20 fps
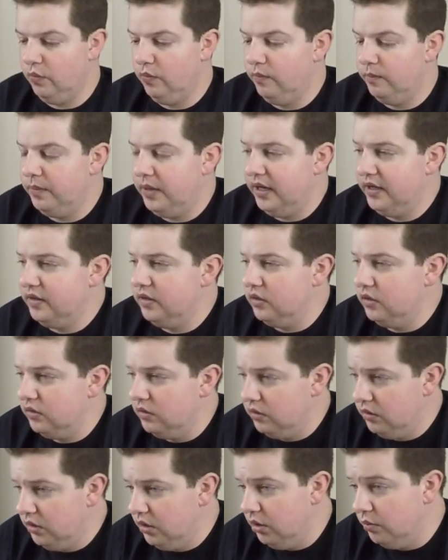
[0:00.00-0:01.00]
by the
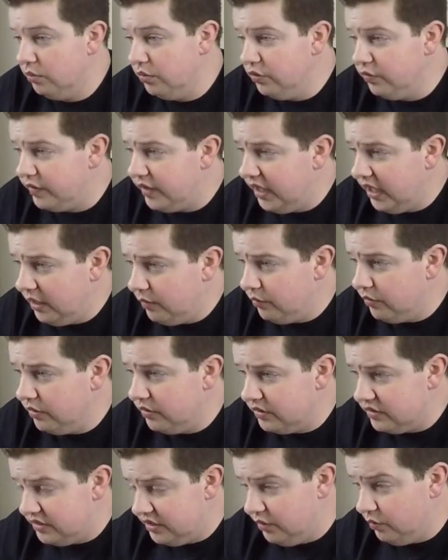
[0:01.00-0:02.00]
Move camera to
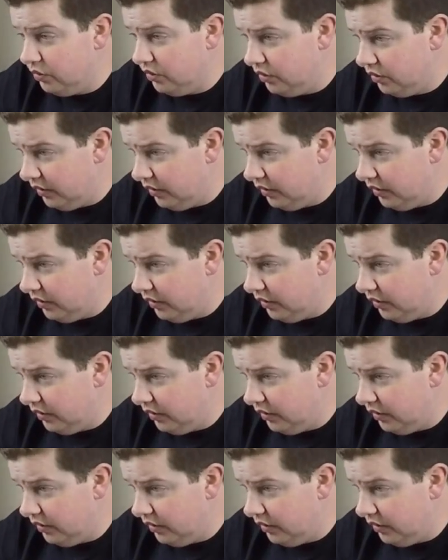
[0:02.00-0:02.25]
see where your